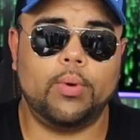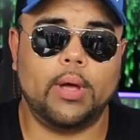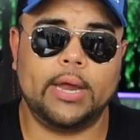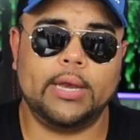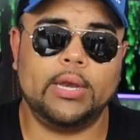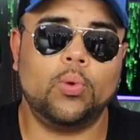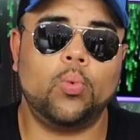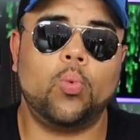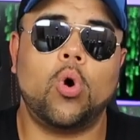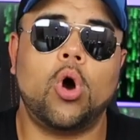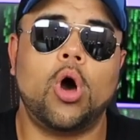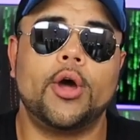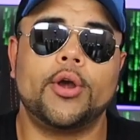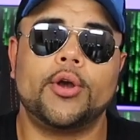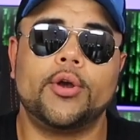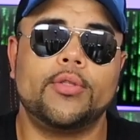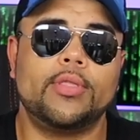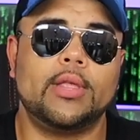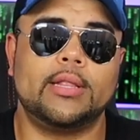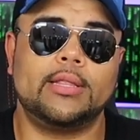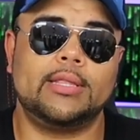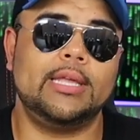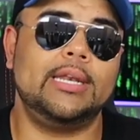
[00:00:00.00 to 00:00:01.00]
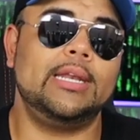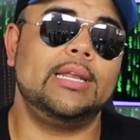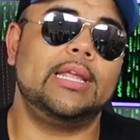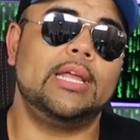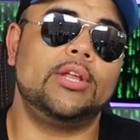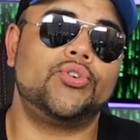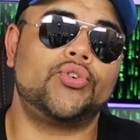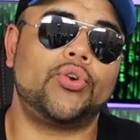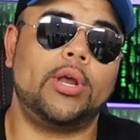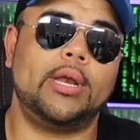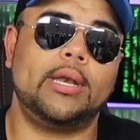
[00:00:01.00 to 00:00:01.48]
water that didn't
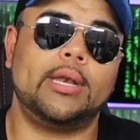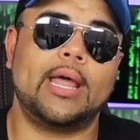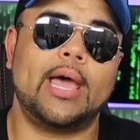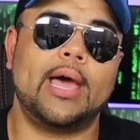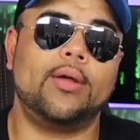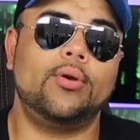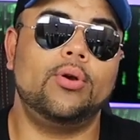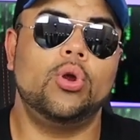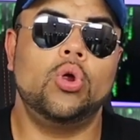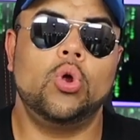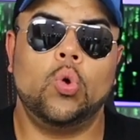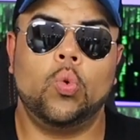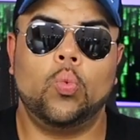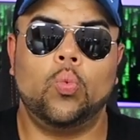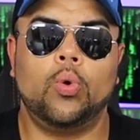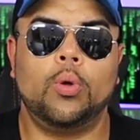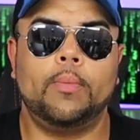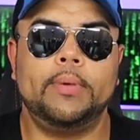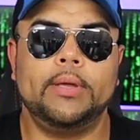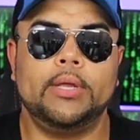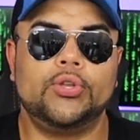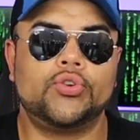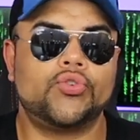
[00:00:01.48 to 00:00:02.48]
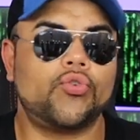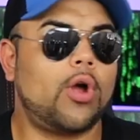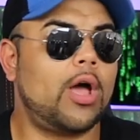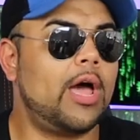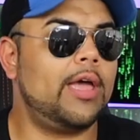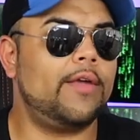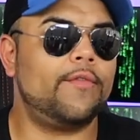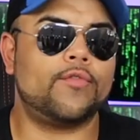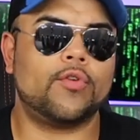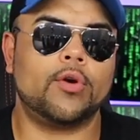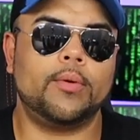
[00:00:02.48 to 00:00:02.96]
get drained out will be
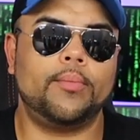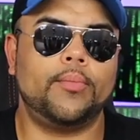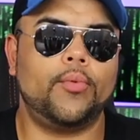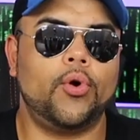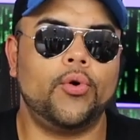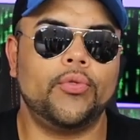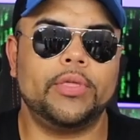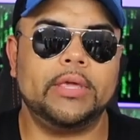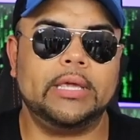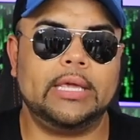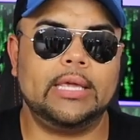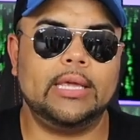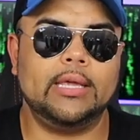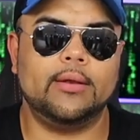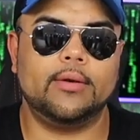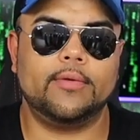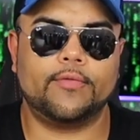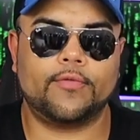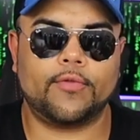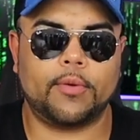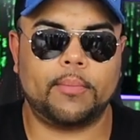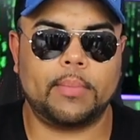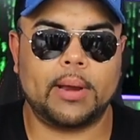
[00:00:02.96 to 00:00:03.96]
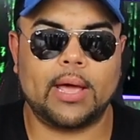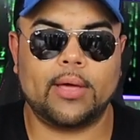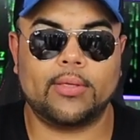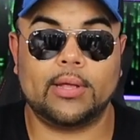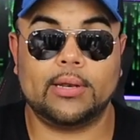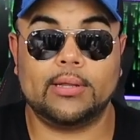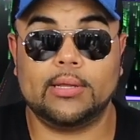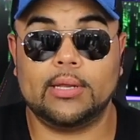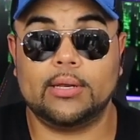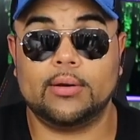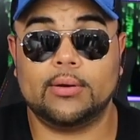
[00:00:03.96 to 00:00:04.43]
dry from all the heat from now
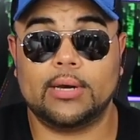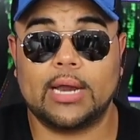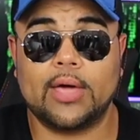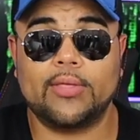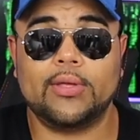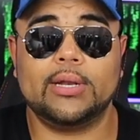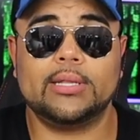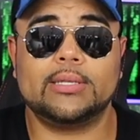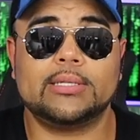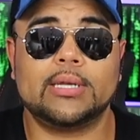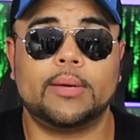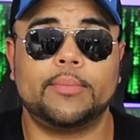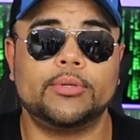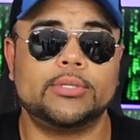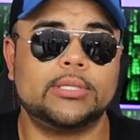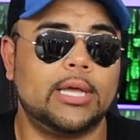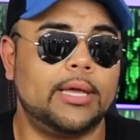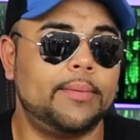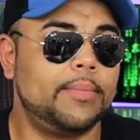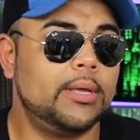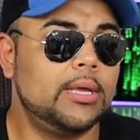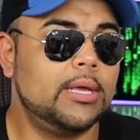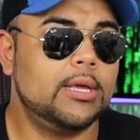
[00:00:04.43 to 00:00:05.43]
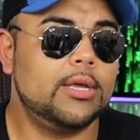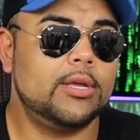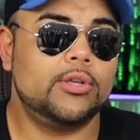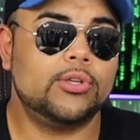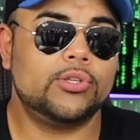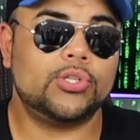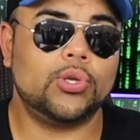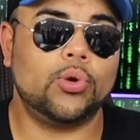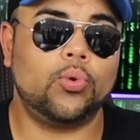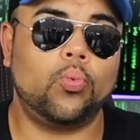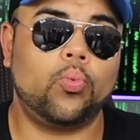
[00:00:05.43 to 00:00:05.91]
that it's summertime.
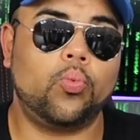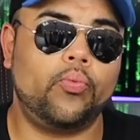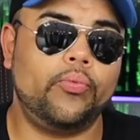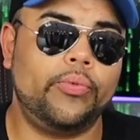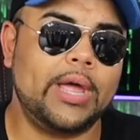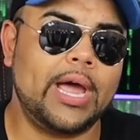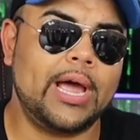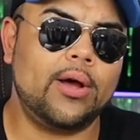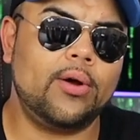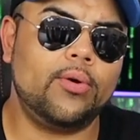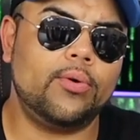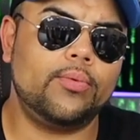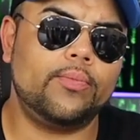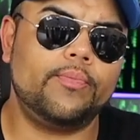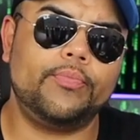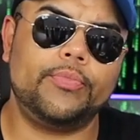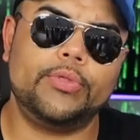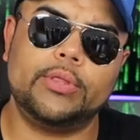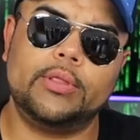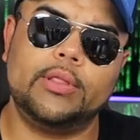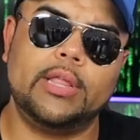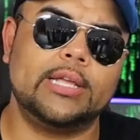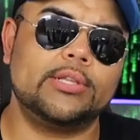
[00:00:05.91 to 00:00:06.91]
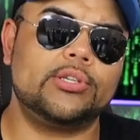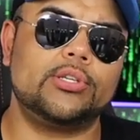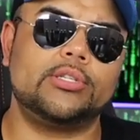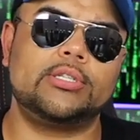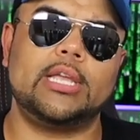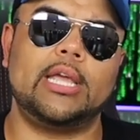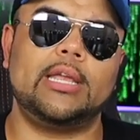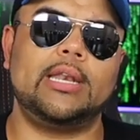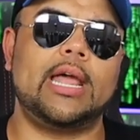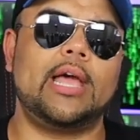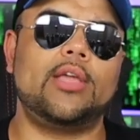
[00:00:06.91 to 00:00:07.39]
So now, let's
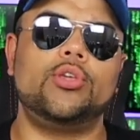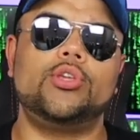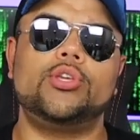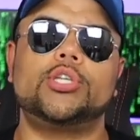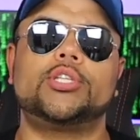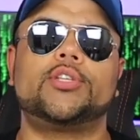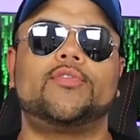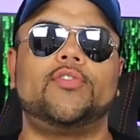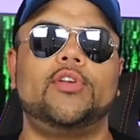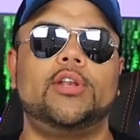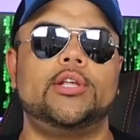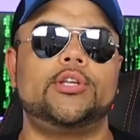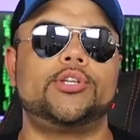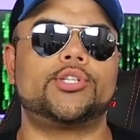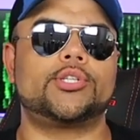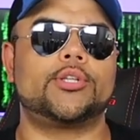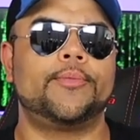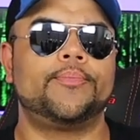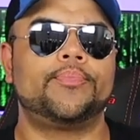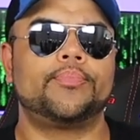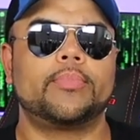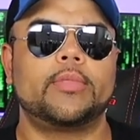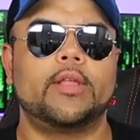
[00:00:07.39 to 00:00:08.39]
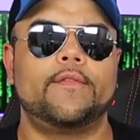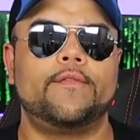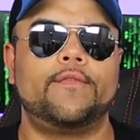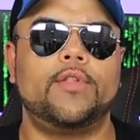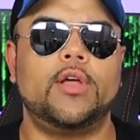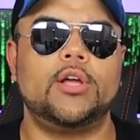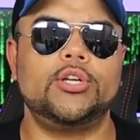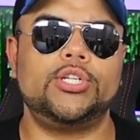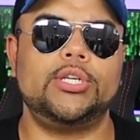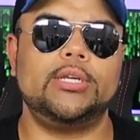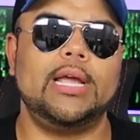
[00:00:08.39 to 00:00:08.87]
just say, now you just finished
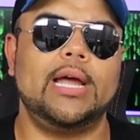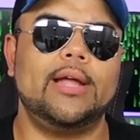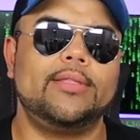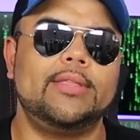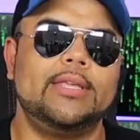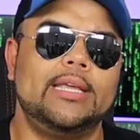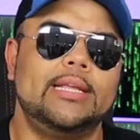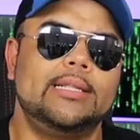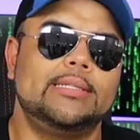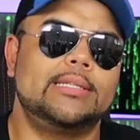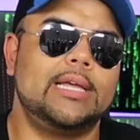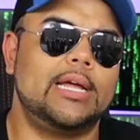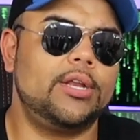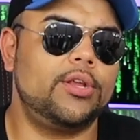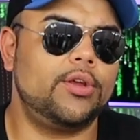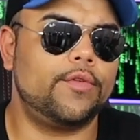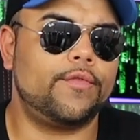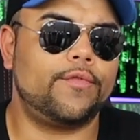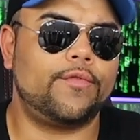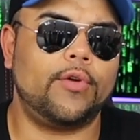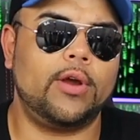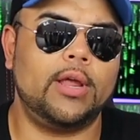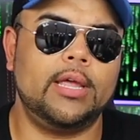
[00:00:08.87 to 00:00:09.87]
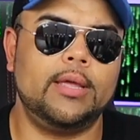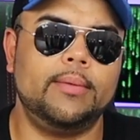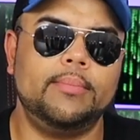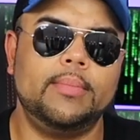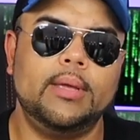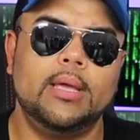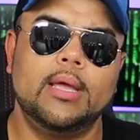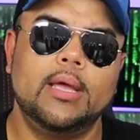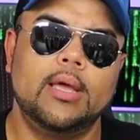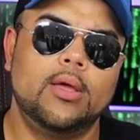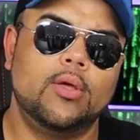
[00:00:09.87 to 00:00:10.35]
flushing out the inside of your
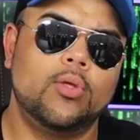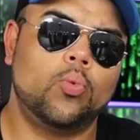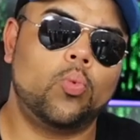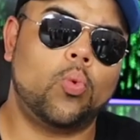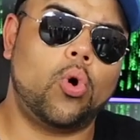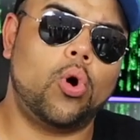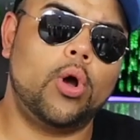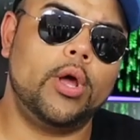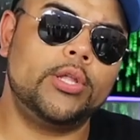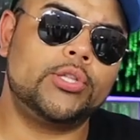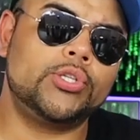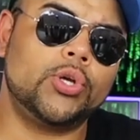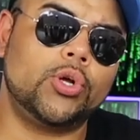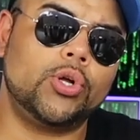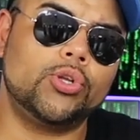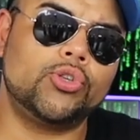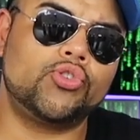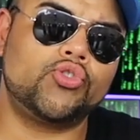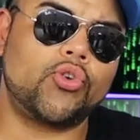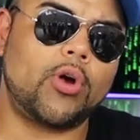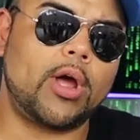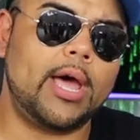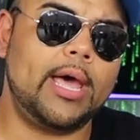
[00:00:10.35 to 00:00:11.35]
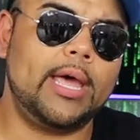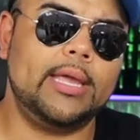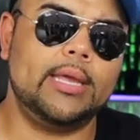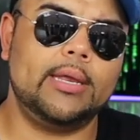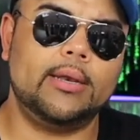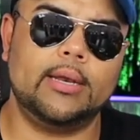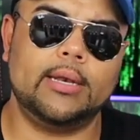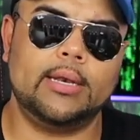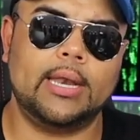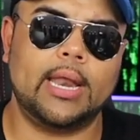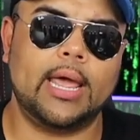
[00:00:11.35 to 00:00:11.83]
frame. It's all
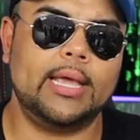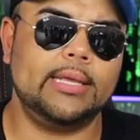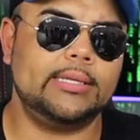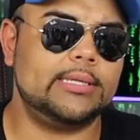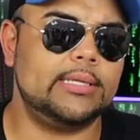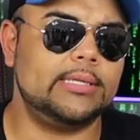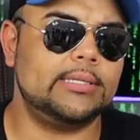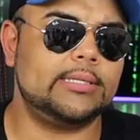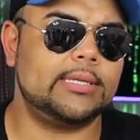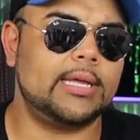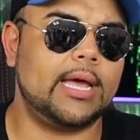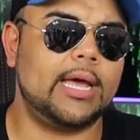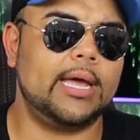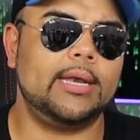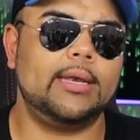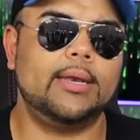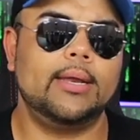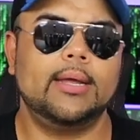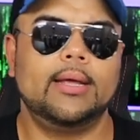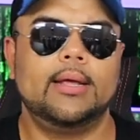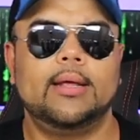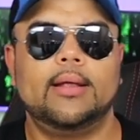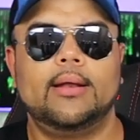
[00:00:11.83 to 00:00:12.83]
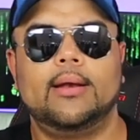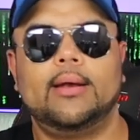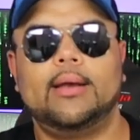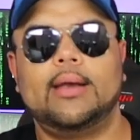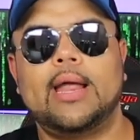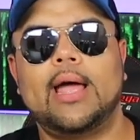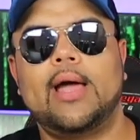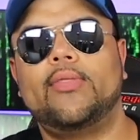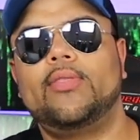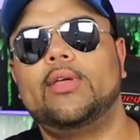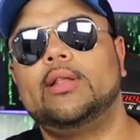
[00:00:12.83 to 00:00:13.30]
dry, nice inside.
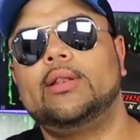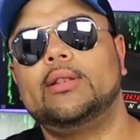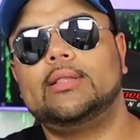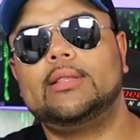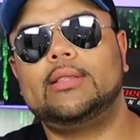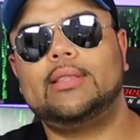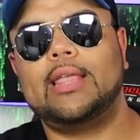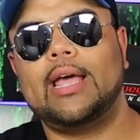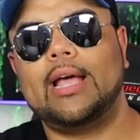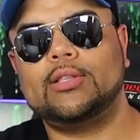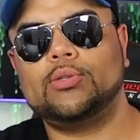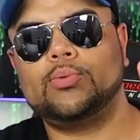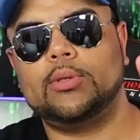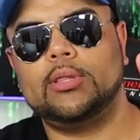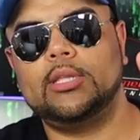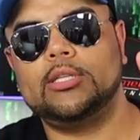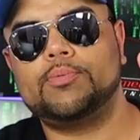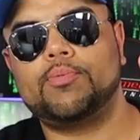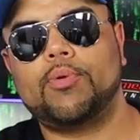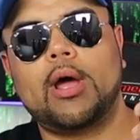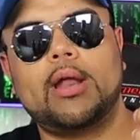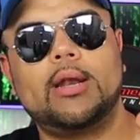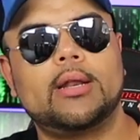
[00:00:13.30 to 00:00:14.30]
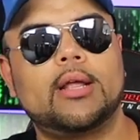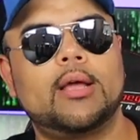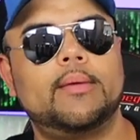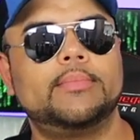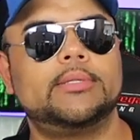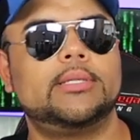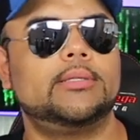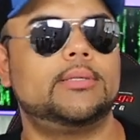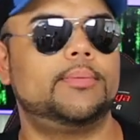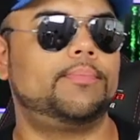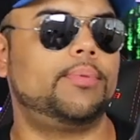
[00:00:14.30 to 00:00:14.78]
Now then, that's when this product
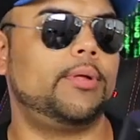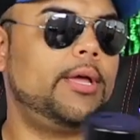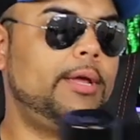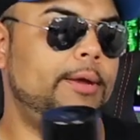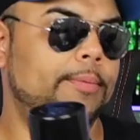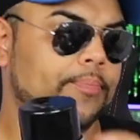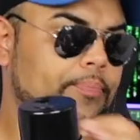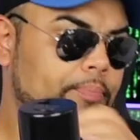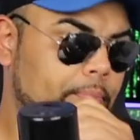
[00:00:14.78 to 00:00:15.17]
comes into play.